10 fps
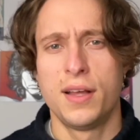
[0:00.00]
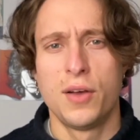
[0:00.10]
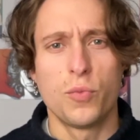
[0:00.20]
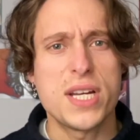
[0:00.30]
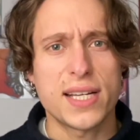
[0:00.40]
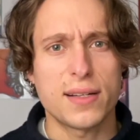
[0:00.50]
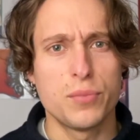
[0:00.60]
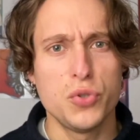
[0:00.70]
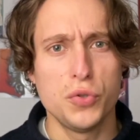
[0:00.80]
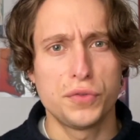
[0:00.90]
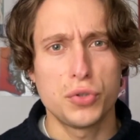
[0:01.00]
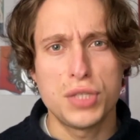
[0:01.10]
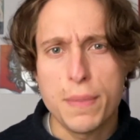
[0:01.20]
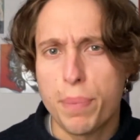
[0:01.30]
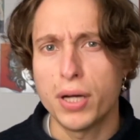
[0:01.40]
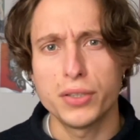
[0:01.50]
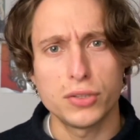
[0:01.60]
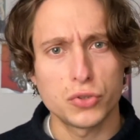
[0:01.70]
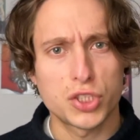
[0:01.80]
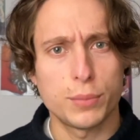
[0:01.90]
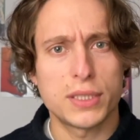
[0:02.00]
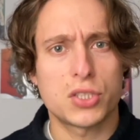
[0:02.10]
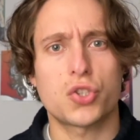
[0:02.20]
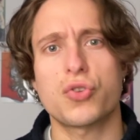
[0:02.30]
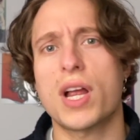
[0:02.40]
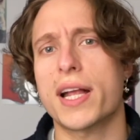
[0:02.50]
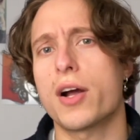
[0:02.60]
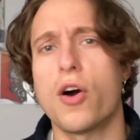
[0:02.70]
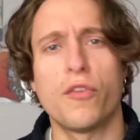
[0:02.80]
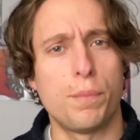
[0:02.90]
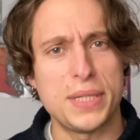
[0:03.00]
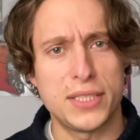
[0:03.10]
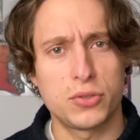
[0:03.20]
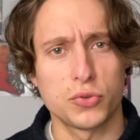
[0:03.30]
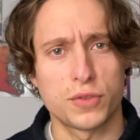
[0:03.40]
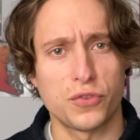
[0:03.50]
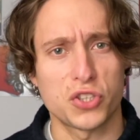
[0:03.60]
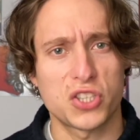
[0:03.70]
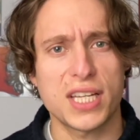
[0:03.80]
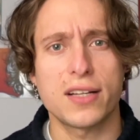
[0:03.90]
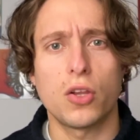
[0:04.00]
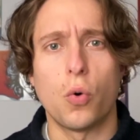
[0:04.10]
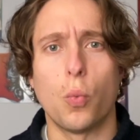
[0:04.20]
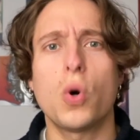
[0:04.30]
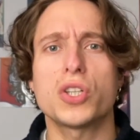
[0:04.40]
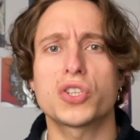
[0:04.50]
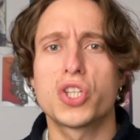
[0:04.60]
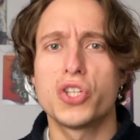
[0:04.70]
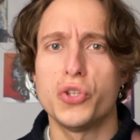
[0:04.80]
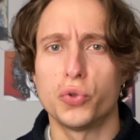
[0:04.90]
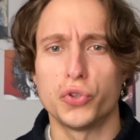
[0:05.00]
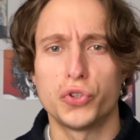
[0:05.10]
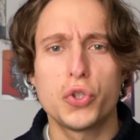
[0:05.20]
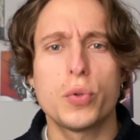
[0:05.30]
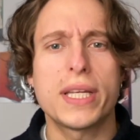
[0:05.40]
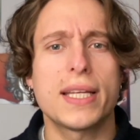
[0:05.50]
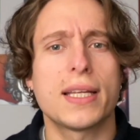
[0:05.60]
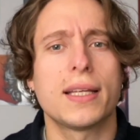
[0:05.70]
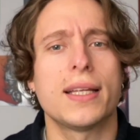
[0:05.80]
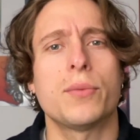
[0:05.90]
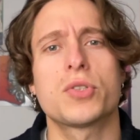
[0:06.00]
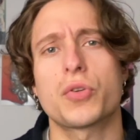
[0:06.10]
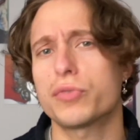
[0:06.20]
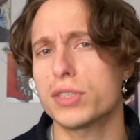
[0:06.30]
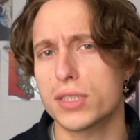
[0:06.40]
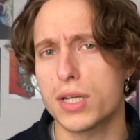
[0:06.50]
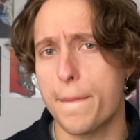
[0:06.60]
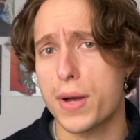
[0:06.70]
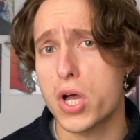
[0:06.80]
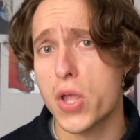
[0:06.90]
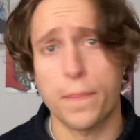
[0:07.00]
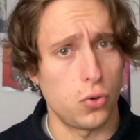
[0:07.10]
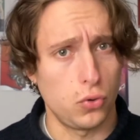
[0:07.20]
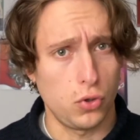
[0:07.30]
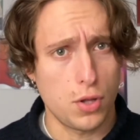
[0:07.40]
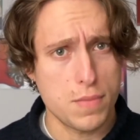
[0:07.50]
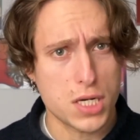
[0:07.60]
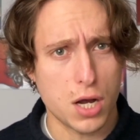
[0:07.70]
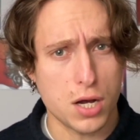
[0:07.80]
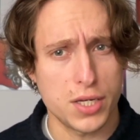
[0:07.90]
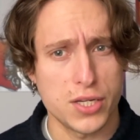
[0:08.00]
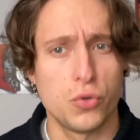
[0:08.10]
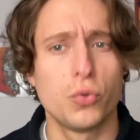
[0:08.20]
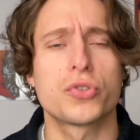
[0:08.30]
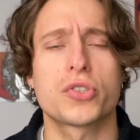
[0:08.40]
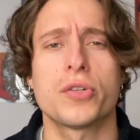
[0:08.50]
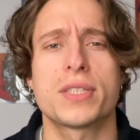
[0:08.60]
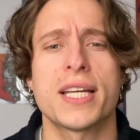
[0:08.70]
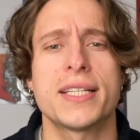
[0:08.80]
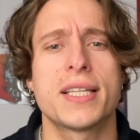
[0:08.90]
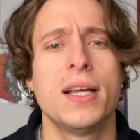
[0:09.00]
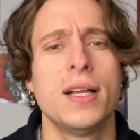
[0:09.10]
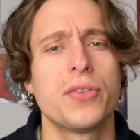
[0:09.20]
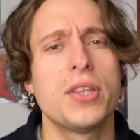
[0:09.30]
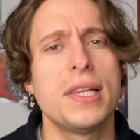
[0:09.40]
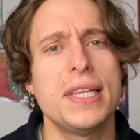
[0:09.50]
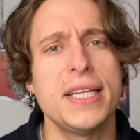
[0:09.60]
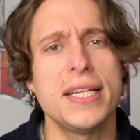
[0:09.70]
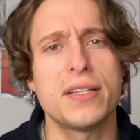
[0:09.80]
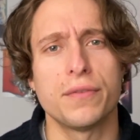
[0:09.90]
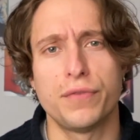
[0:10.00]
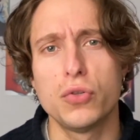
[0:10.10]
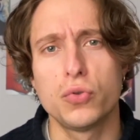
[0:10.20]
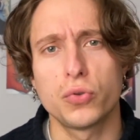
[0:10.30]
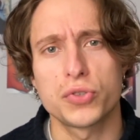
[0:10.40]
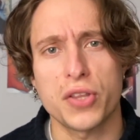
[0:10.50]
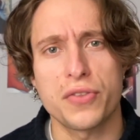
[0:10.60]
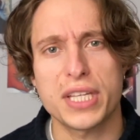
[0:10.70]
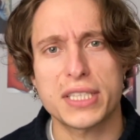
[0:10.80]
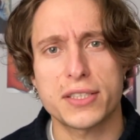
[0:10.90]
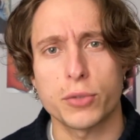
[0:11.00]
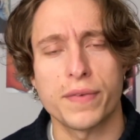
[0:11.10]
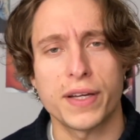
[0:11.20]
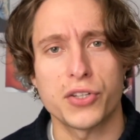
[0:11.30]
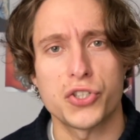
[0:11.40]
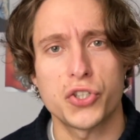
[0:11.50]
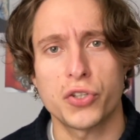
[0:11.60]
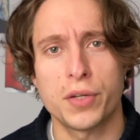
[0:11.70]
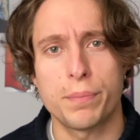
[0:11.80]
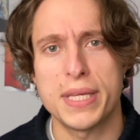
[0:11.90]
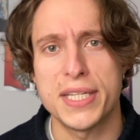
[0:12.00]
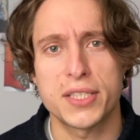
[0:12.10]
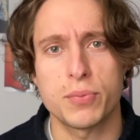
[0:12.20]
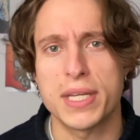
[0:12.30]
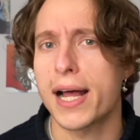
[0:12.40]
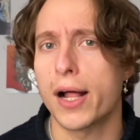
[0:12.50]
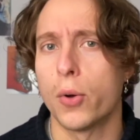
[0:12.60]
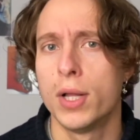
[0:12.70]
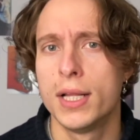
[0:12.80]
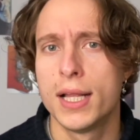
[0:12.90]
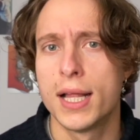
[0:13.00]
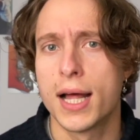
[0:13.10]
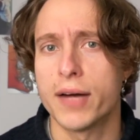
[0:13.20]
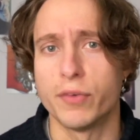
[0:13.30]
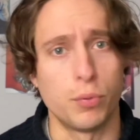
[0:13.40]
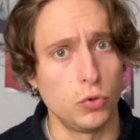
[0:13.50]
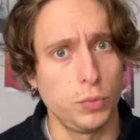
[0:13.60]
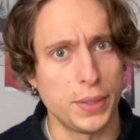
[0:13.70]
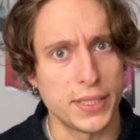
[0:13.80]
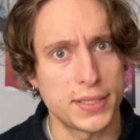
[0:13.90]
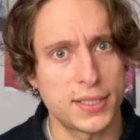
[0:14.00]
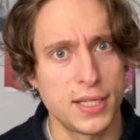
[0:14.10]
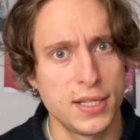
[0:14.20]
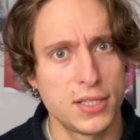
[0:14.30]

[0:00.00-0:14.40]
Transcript: We now move to the penultimate track of Beatles for Sale, What You're Doing. It was written by Paul McCartney, who also takes the lead vocals on this. So we've had a John piece, we now have a Paul piece.